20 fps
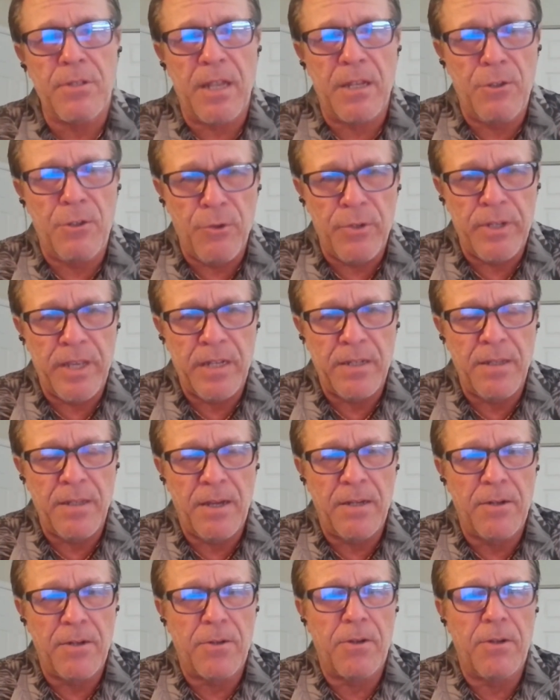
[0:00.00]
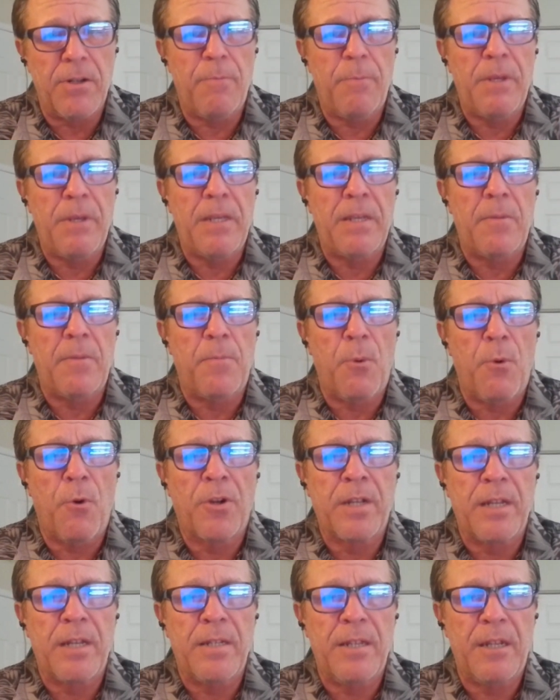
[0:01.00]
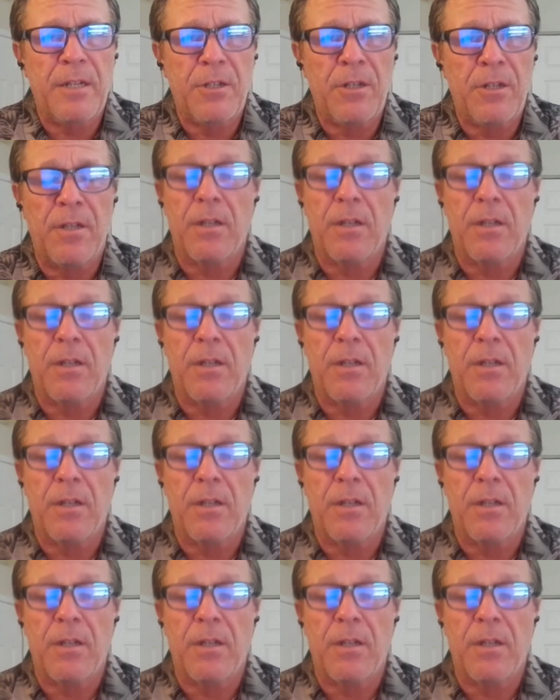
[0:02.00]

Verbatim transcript: that do get done are going to be in poor condition.